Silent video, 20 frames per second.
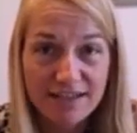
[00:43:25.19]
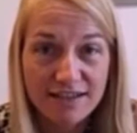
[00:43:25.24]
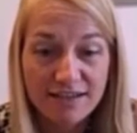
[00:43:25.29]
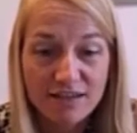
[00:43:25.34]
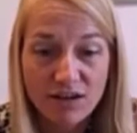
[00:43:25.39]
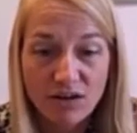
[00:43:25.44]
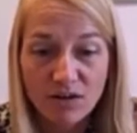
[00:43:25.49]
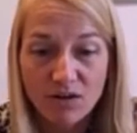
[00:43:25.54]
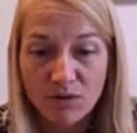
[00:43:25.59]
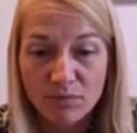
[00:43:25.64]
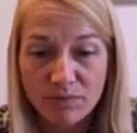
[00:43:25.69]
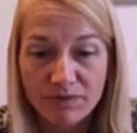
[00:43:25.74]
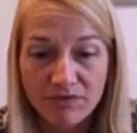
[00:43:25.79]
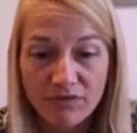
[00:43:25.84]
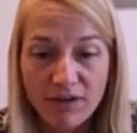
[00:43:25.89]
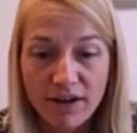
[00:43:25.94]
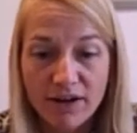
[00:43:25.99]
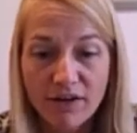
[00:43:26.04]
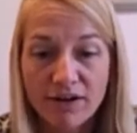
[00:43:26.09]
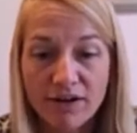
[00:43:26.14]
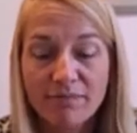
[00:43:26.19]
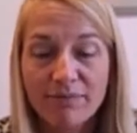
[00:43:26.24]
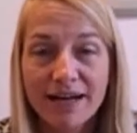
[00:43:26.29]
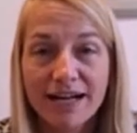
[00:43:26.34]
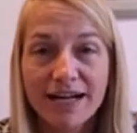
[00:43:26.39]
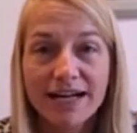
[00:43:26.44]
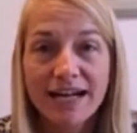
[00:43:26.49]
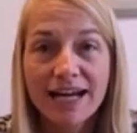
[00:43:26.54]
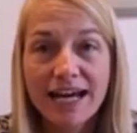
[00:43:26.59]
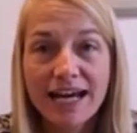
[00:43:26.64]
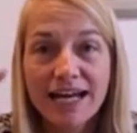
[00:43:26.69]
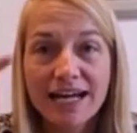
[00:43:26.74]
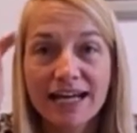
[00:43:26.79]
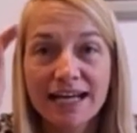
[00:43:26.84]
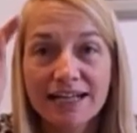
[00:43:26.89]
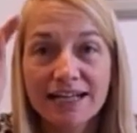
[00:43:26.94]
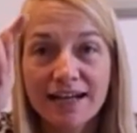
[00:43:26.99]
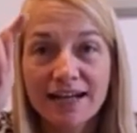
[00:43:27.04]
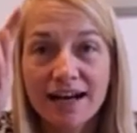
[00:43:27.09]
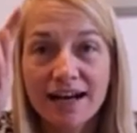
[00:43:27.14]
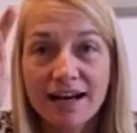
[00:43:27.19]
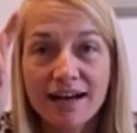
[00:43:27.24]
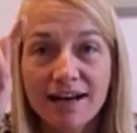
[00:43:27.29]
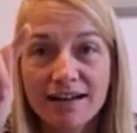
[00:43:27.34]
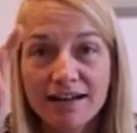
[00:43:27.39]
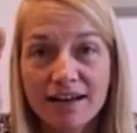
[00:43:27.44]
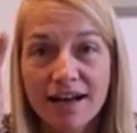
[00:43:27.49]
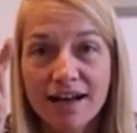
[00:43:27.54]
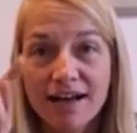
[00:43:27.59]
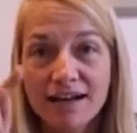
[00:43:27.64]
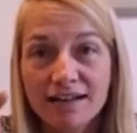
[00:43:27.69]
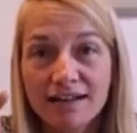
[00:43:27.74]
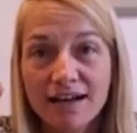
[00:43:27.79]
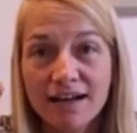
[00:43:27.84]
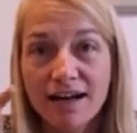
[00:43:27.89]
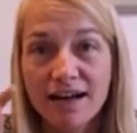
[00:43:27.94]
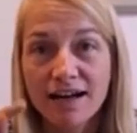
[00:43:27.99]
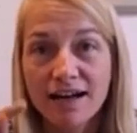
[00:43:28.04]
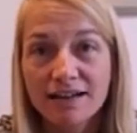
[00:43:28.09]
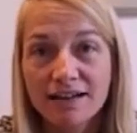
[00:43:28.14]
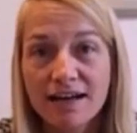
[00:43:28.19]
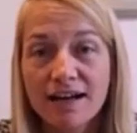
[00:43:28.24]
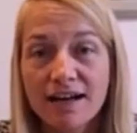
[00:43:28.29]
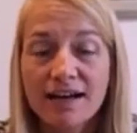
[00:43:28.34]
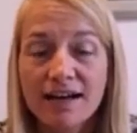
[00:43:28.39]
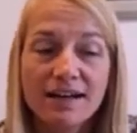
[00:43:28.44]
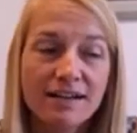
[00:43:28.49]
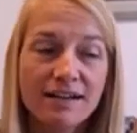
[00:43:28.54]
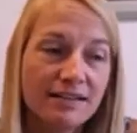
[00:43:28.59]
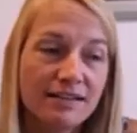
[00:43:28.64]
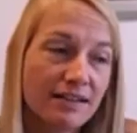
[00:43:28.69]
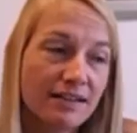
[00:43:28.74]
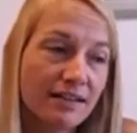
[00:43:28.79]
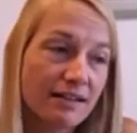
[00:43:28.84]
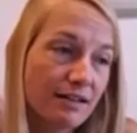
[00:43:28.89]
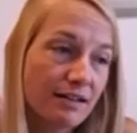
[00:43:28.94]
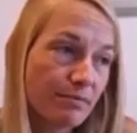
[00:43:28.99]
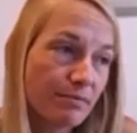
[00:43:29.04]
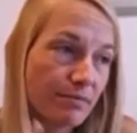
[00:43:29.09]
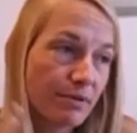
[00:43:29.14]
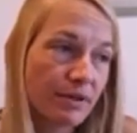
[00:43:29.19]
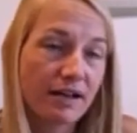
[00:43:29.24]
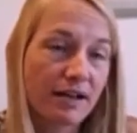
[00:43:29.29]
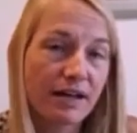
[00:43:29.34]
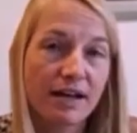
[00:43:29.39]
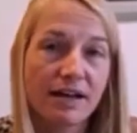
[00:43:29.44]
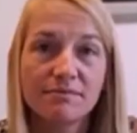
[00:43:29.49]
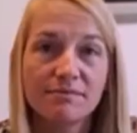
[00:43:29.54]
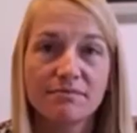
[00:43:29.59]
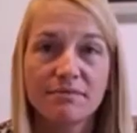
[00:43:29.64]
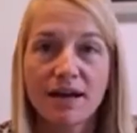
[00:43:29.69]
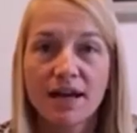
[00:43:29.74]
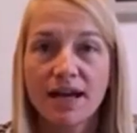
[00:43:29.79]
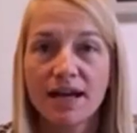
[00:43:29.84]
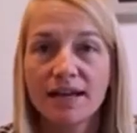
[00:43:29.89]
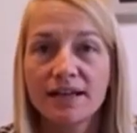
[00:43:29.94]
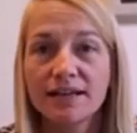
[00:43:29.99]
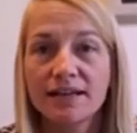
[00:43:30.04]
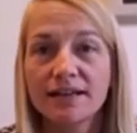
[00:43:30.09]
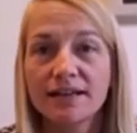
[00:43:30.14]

So before I go to bed at night, I on, on, on, on, put on my